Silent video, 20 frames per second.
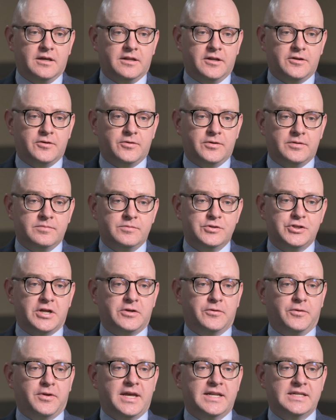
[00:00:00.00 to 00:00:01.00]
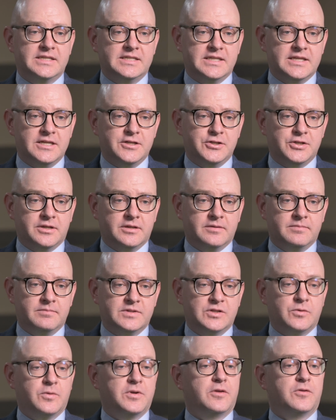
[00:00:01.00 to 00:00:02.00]
done under general anesthesia.
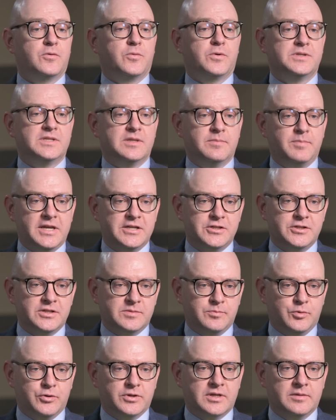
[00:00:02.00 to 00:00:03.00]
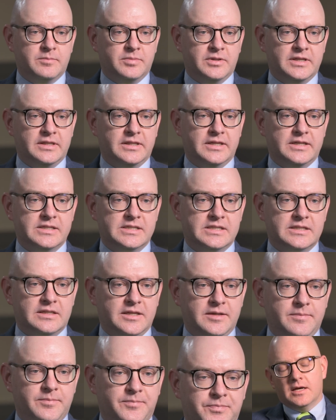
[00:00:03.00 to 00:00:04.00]
So in other words, the patient is put completely to
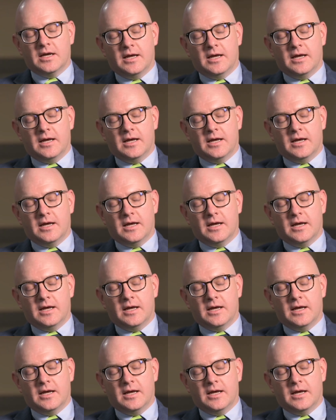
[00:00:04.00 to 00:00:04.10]
sleep.